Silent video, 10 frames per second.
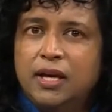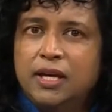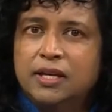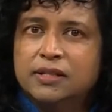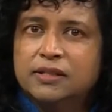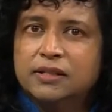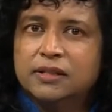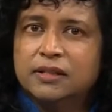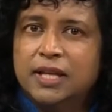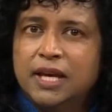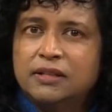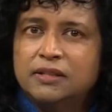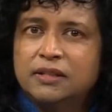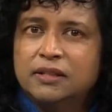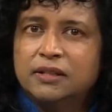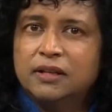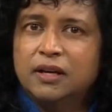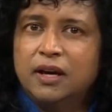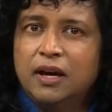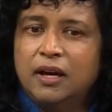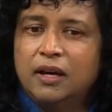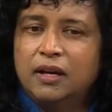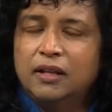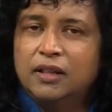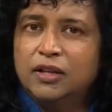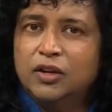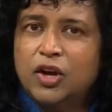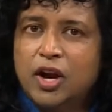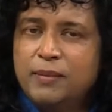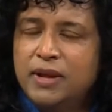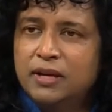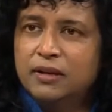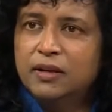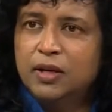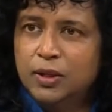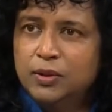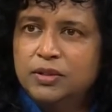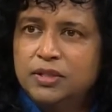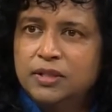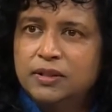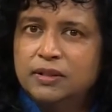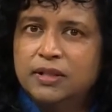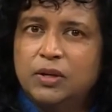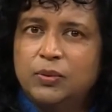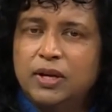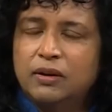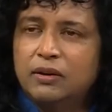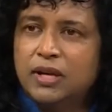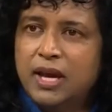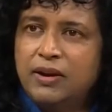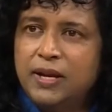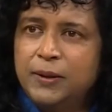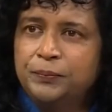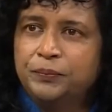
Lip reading: Is that the karmic load that we're carrying?